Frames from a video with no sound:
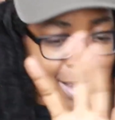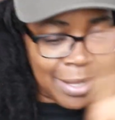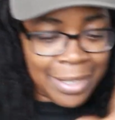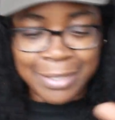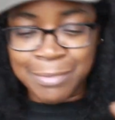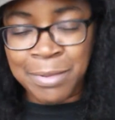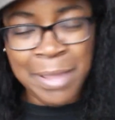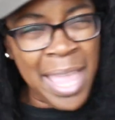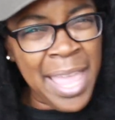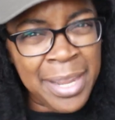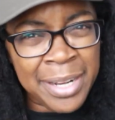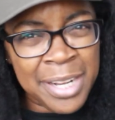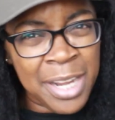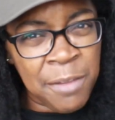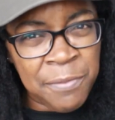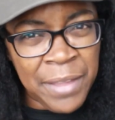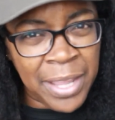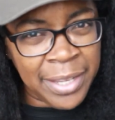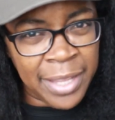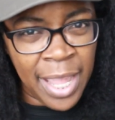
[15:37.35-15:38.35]
It's bad enough
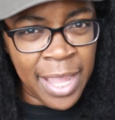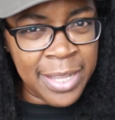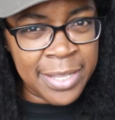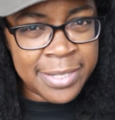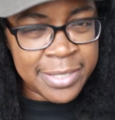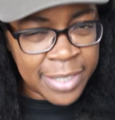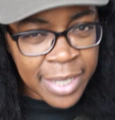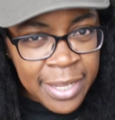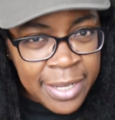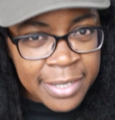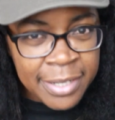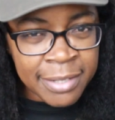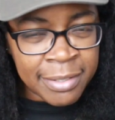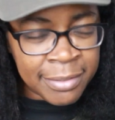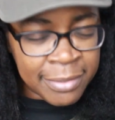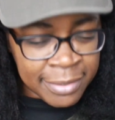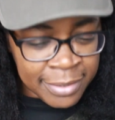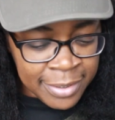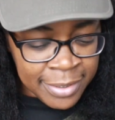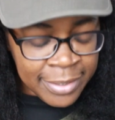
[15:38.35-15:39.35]
I can't see you.
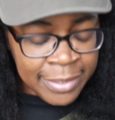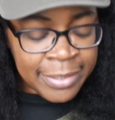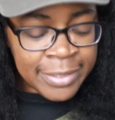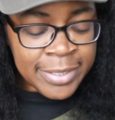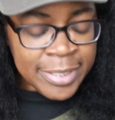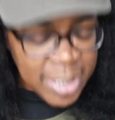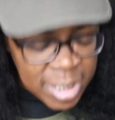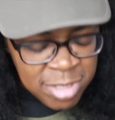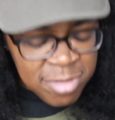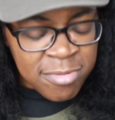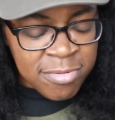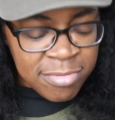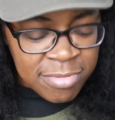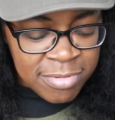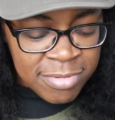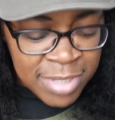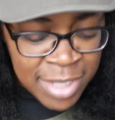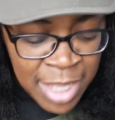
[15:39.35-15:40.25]
Shoot.